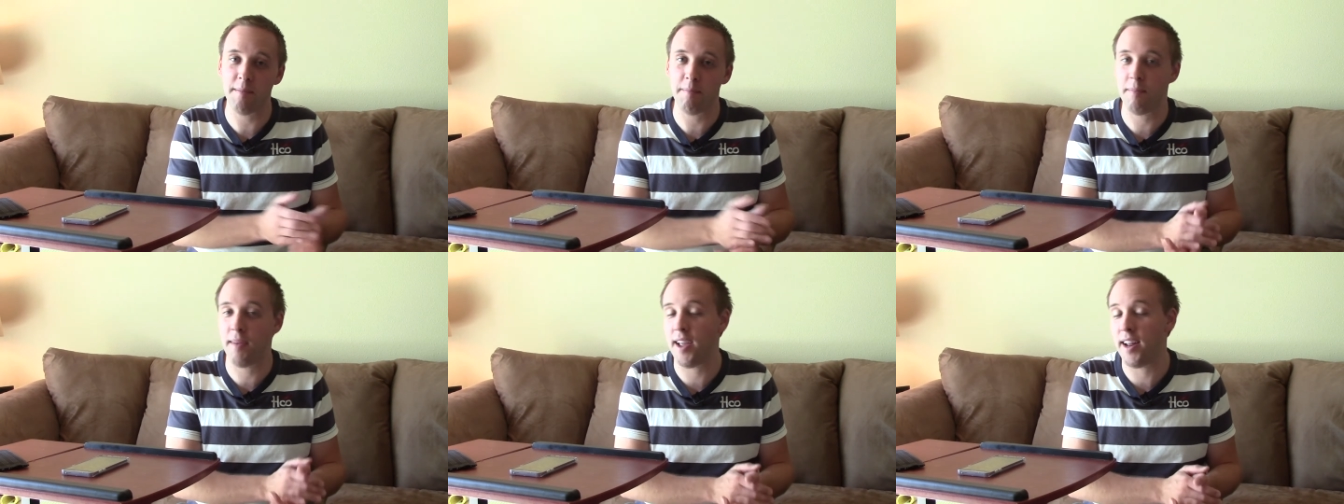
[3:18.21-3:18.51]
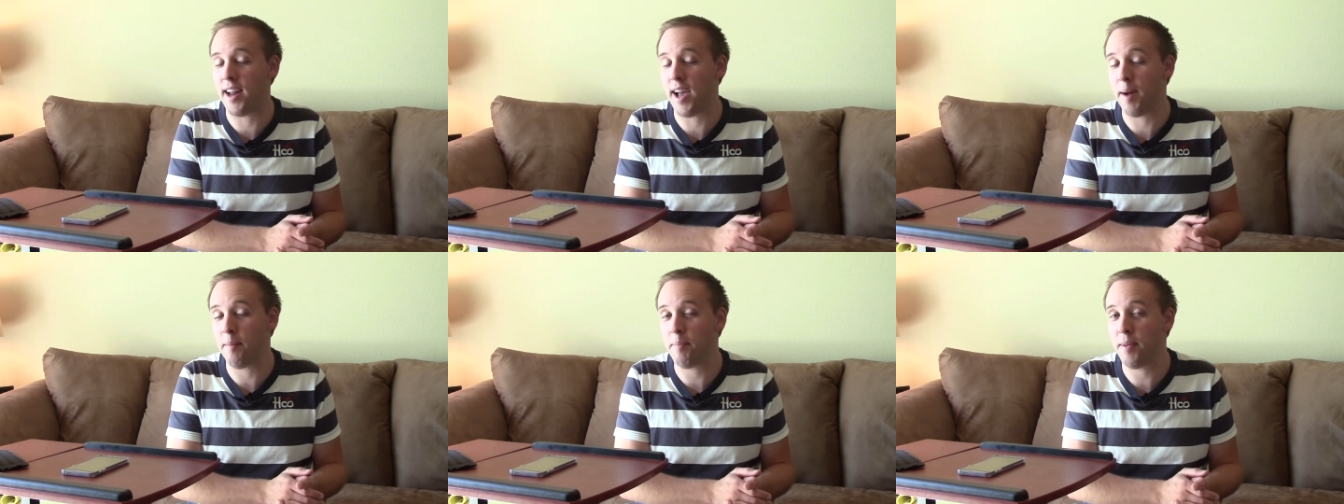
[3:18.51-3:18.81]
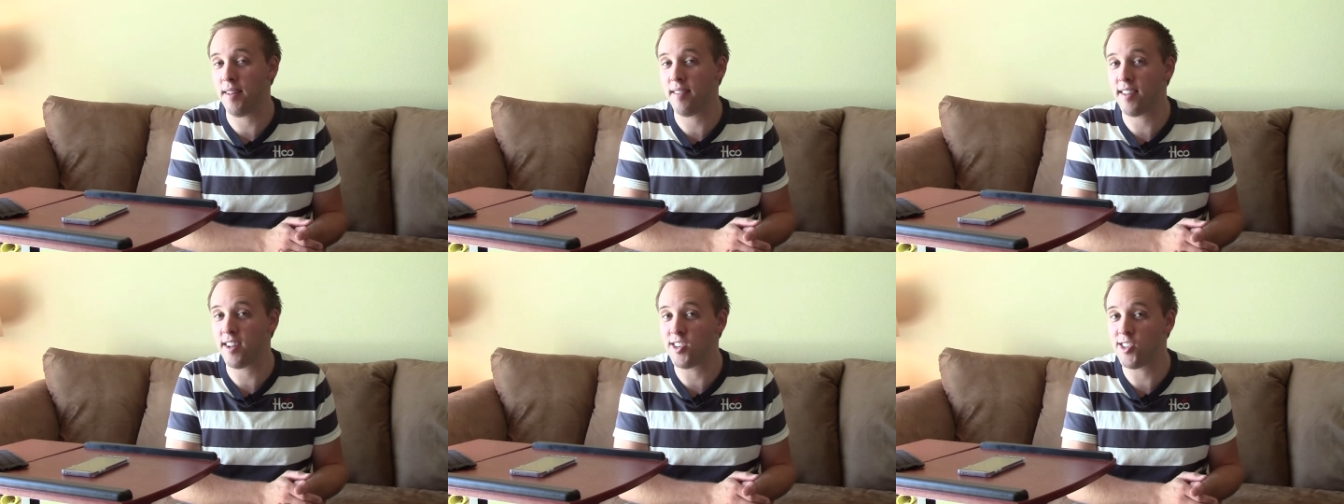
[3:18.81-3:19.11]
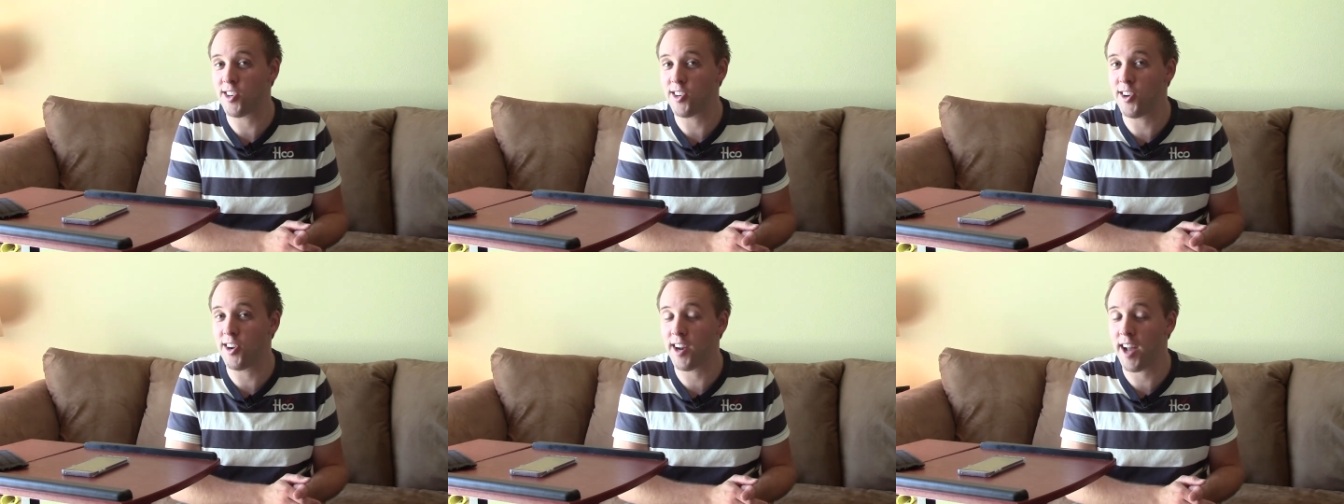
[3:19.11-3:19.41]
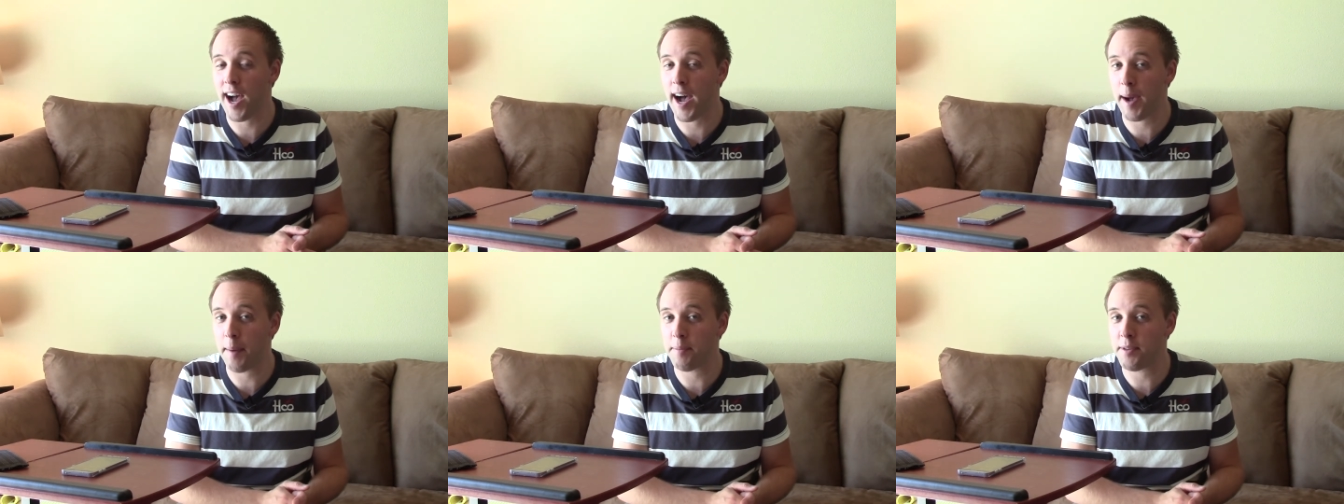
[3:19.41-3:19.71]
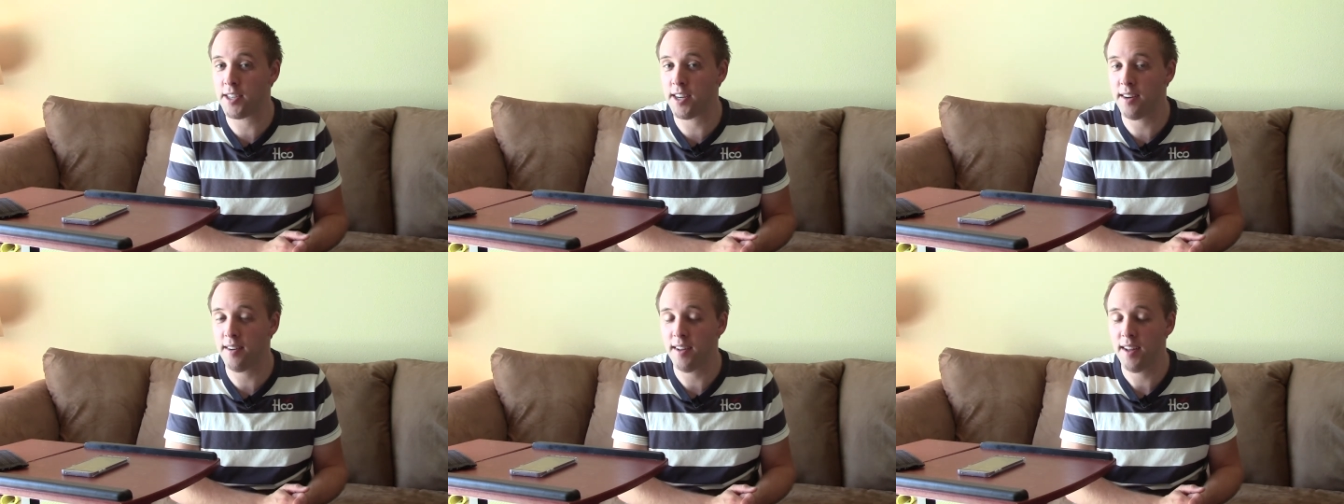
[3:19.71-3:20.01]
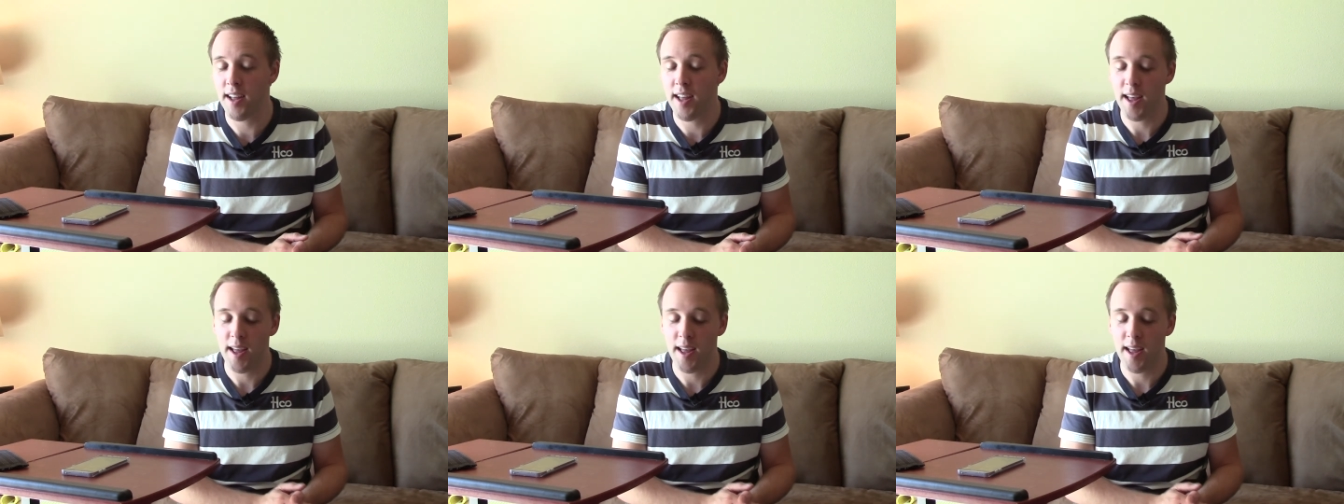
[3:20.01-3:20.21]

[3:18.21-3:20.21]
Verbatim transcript: It may not be such a good option